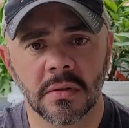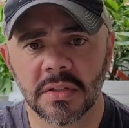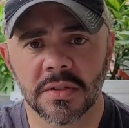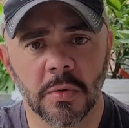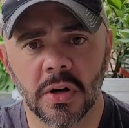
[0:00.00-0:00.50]

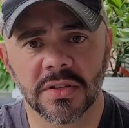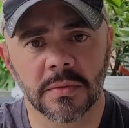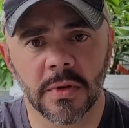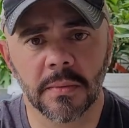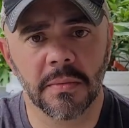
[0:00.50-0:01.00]
small
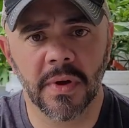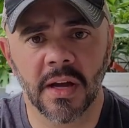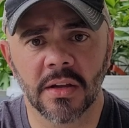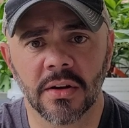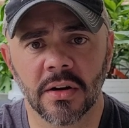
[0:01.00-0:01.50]
suburban
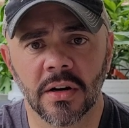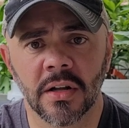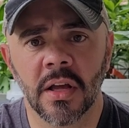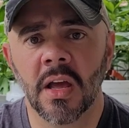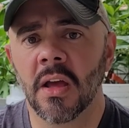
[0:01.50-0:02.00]
backyard
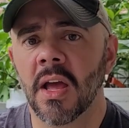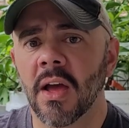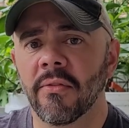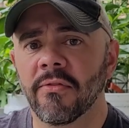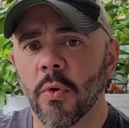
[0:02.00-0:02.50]

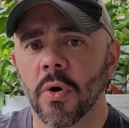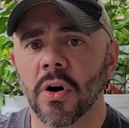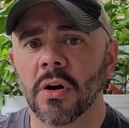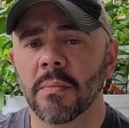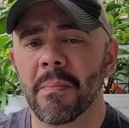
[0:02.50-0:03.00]
for